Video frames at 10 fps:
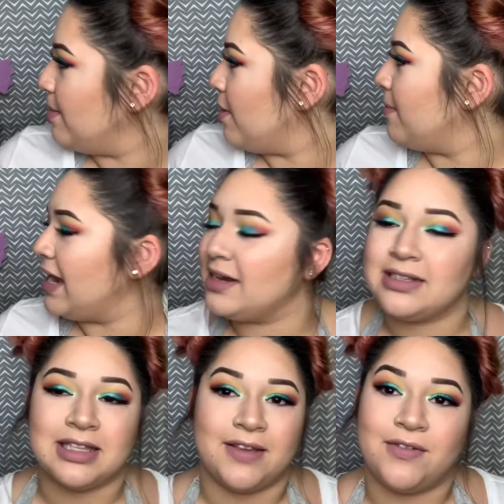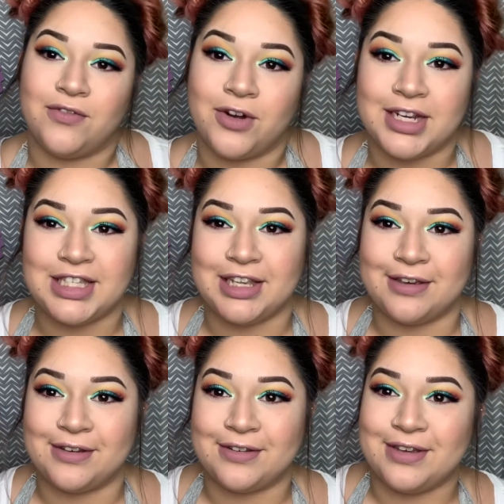Mermaina's living for it
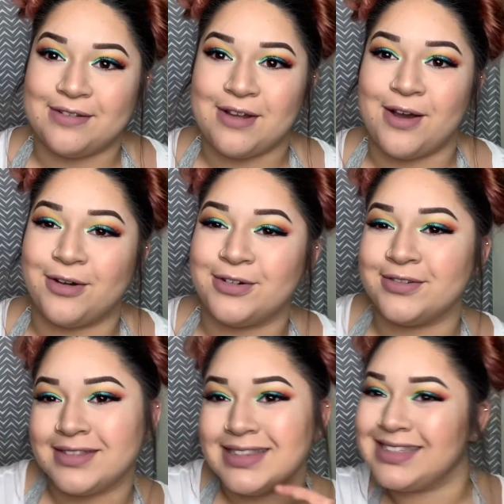too, you know?